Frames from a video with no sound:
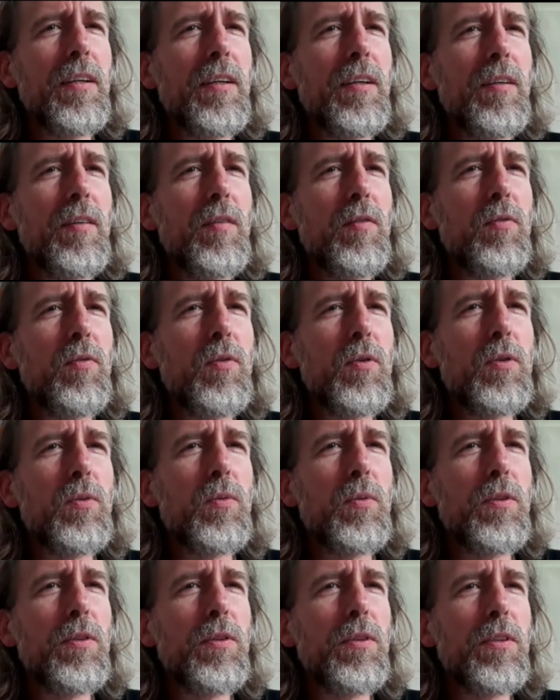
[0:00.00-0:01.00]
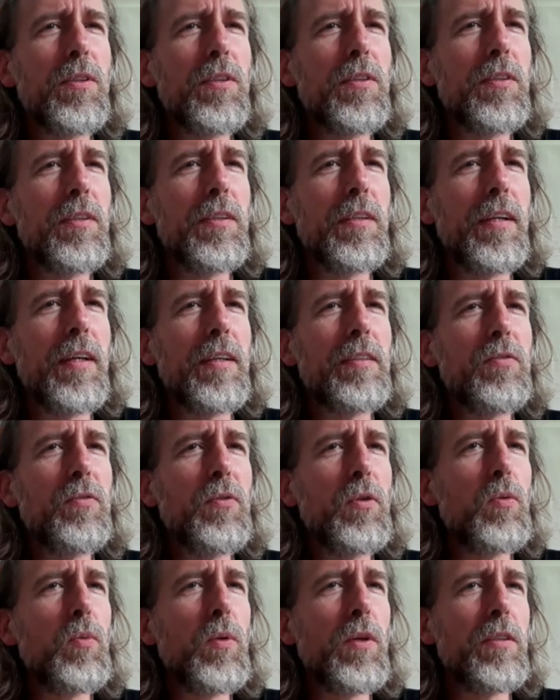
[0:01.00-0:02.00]
Footwork. Yes,
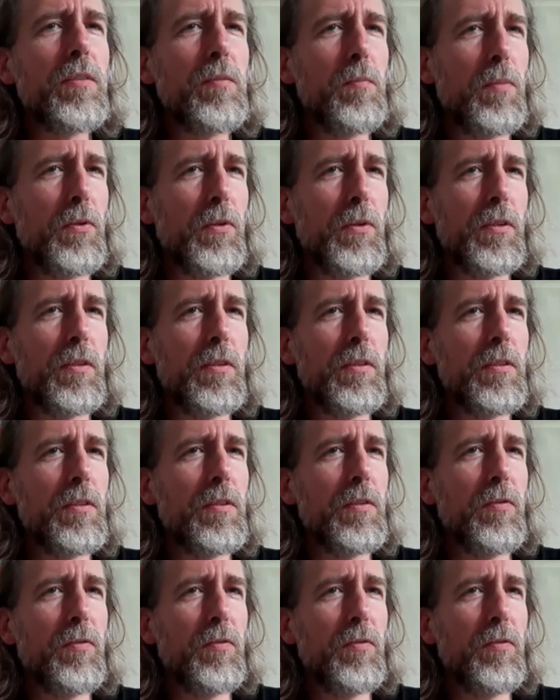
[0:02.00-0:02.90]
footwork is important.